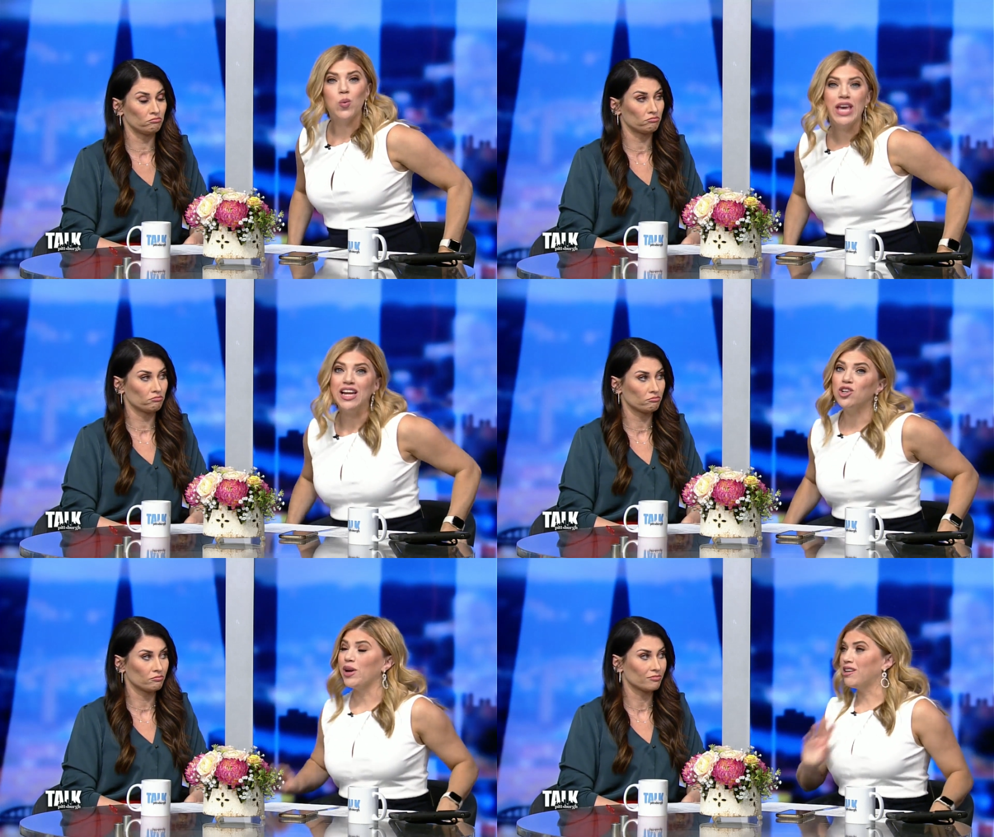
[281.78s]
Speaker 1: We
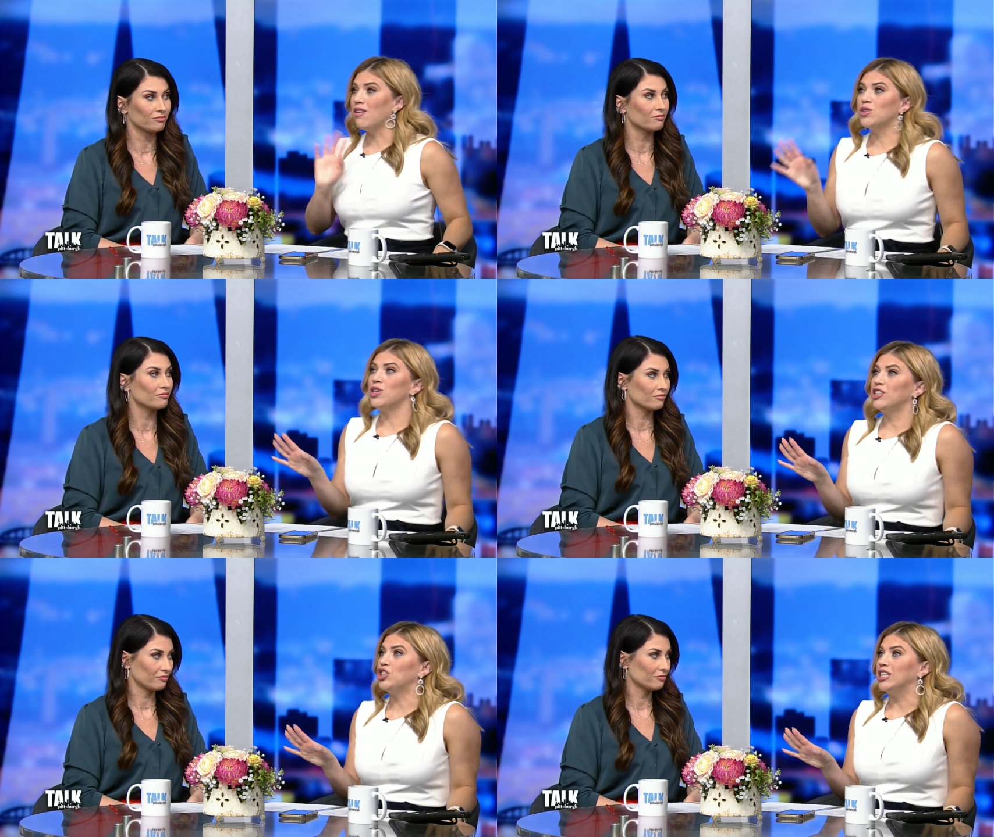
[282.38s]
had a great
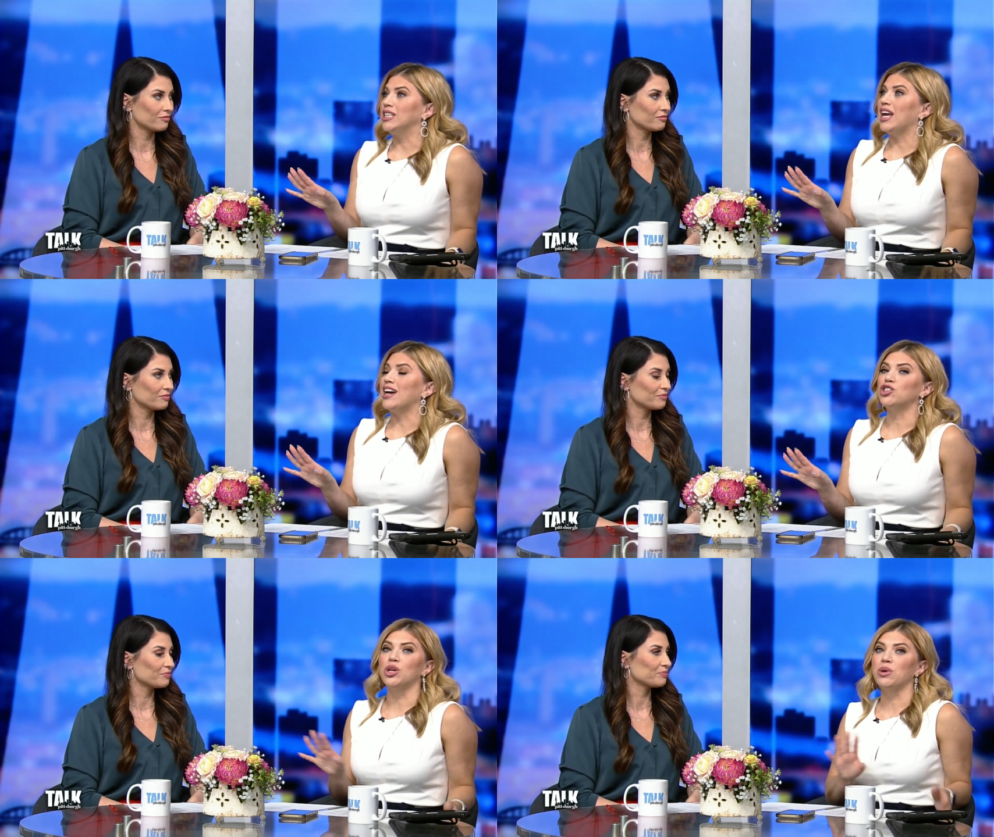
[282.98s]
conversation
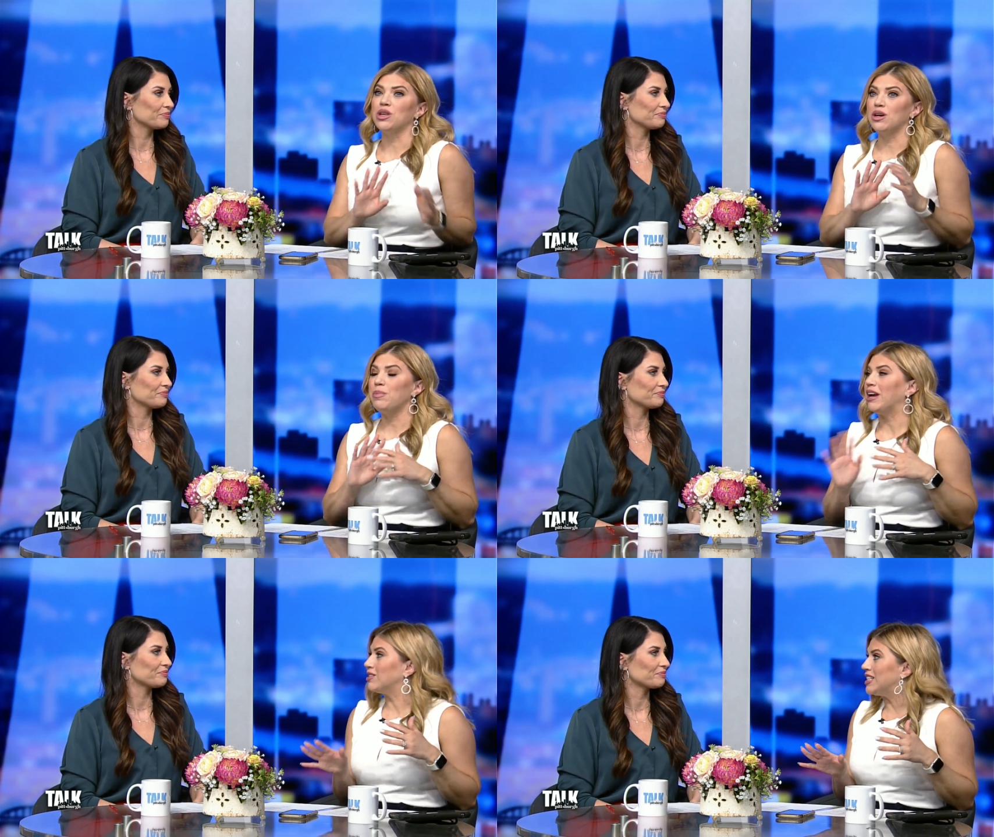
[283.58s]
actually with a
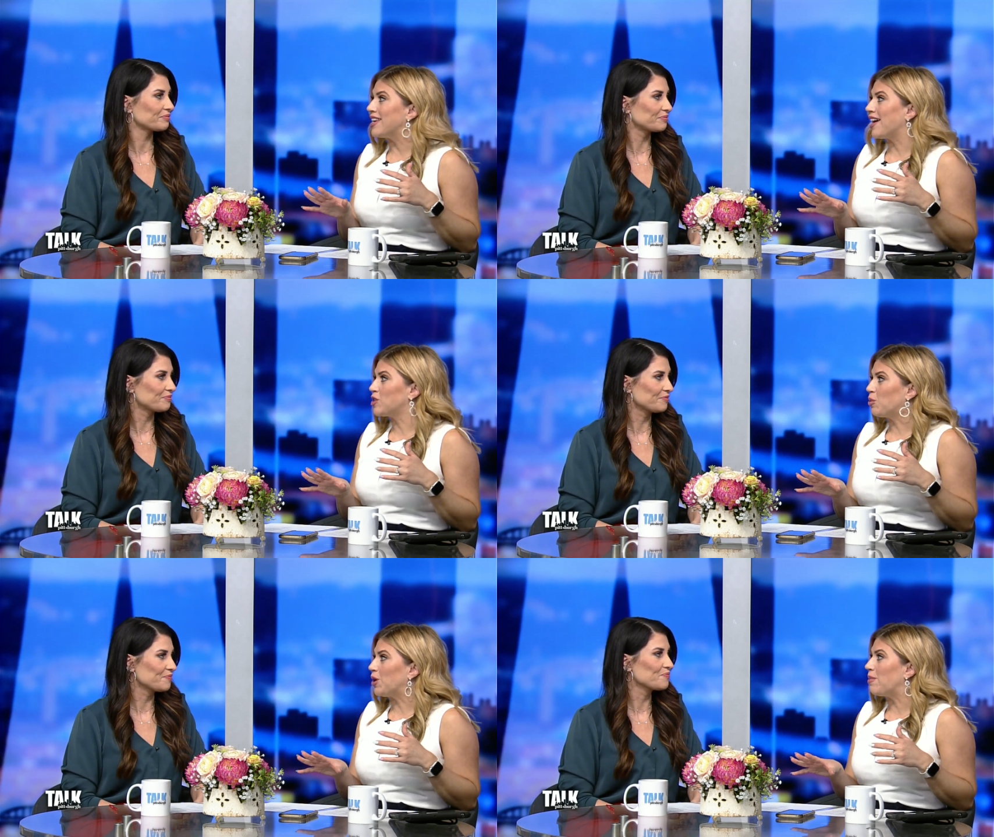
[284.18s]
parenting
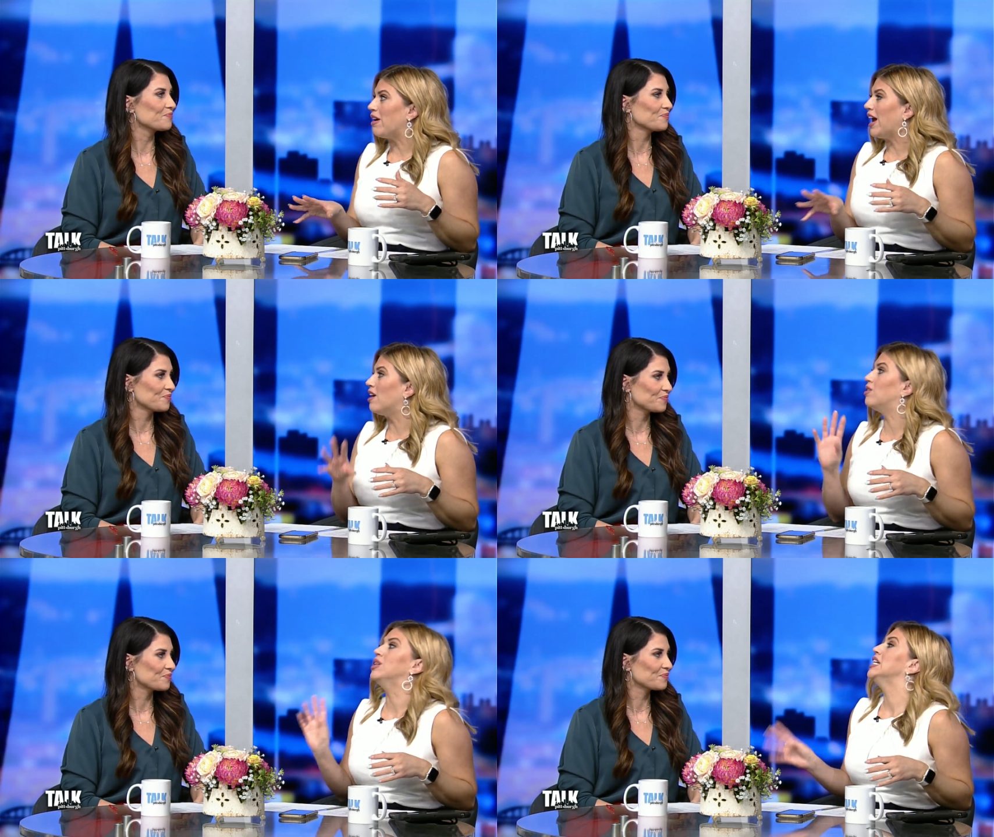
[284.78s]
expert about
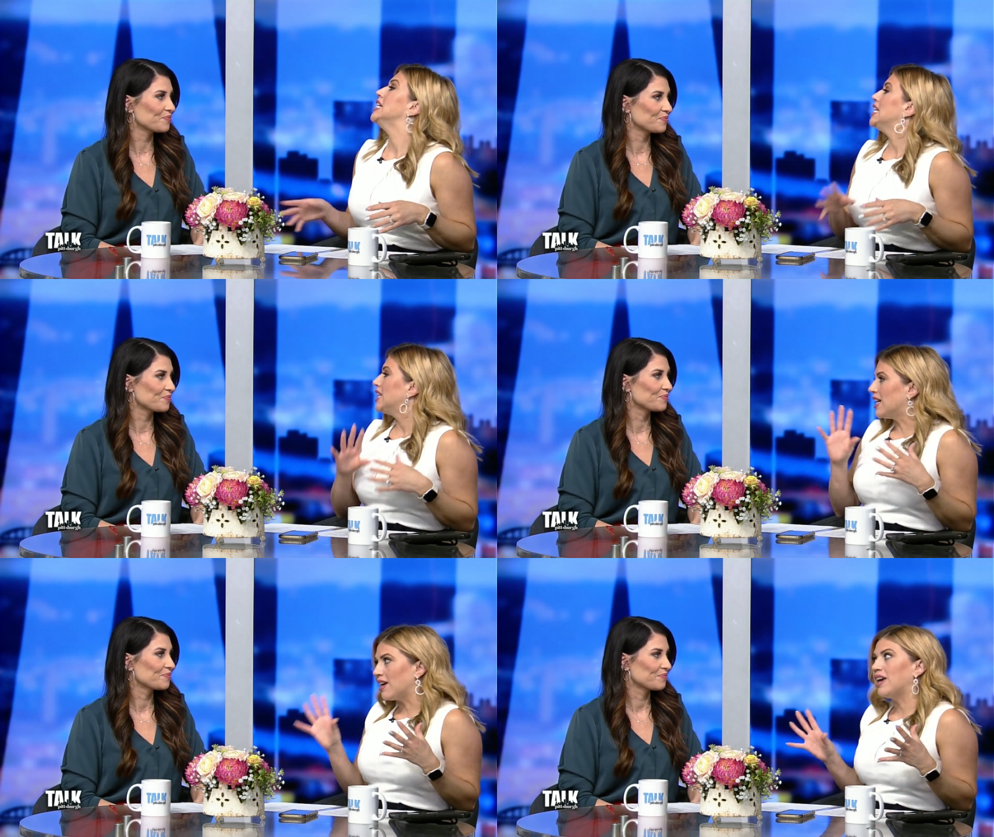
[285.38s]
how
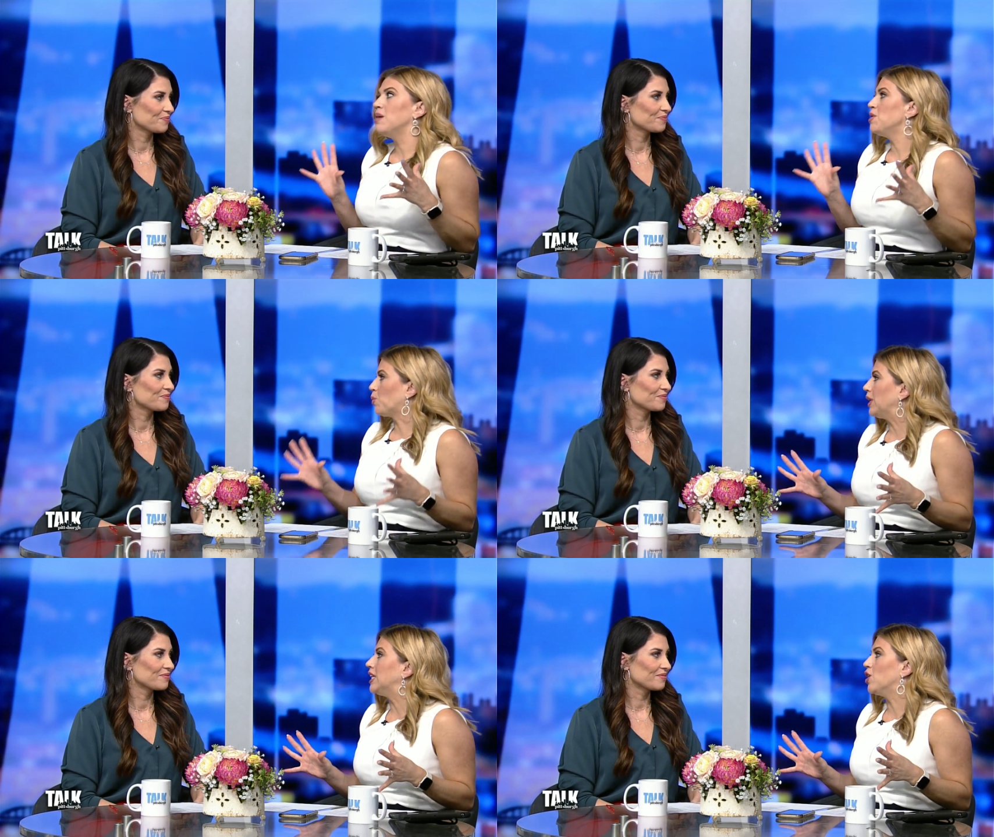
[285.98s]
that it can be
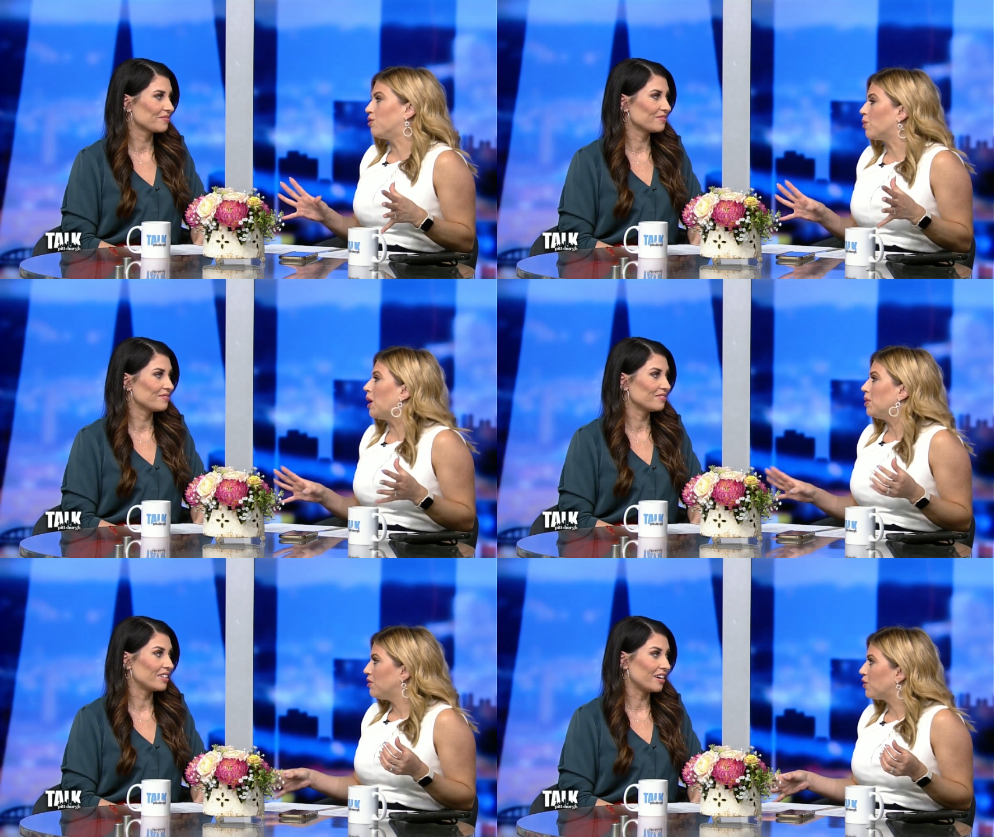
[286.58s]
really
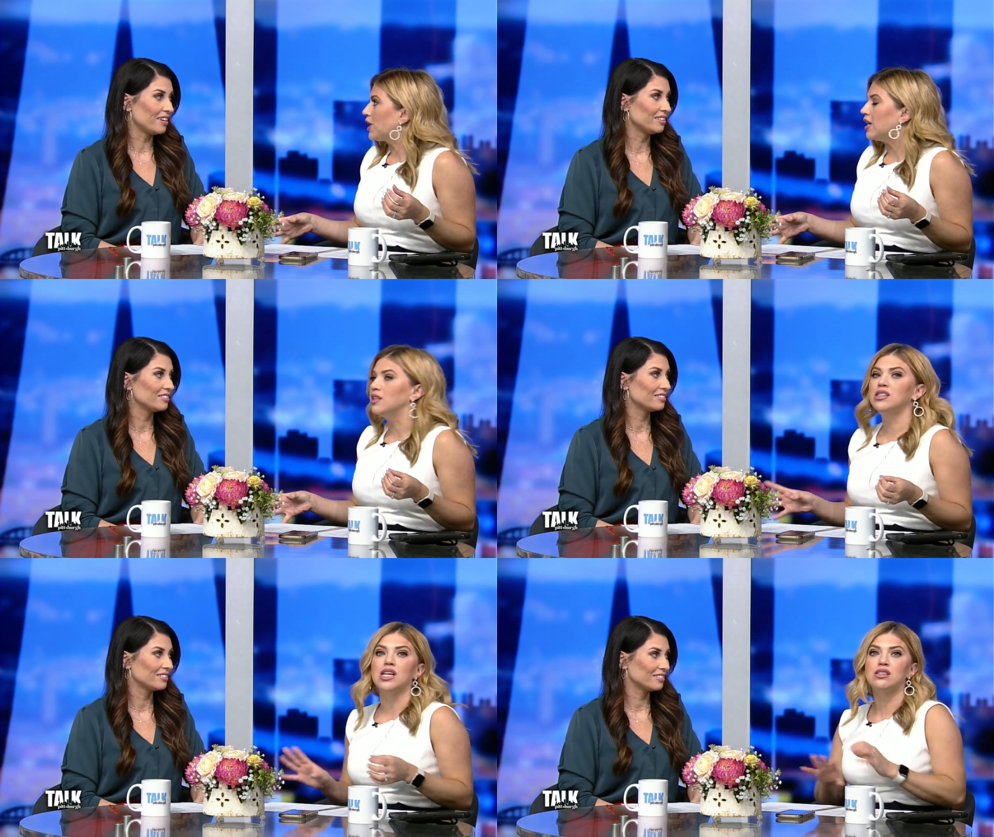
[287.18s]
overwhelming yeah. for
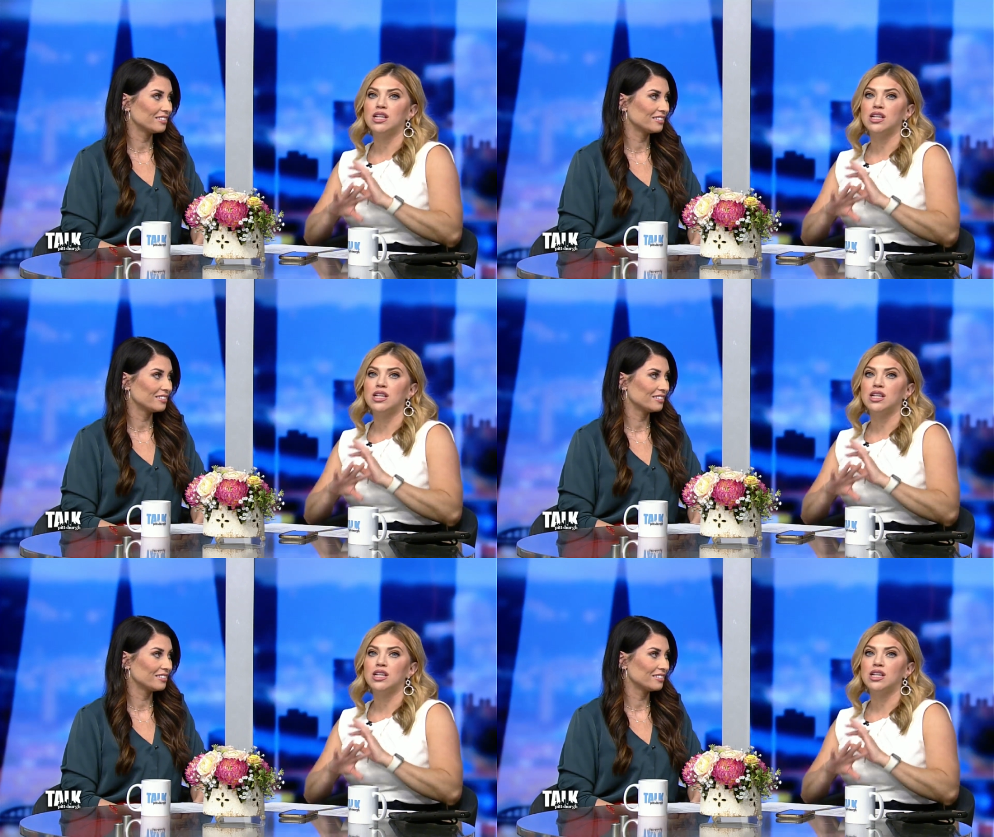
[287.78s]
kids, like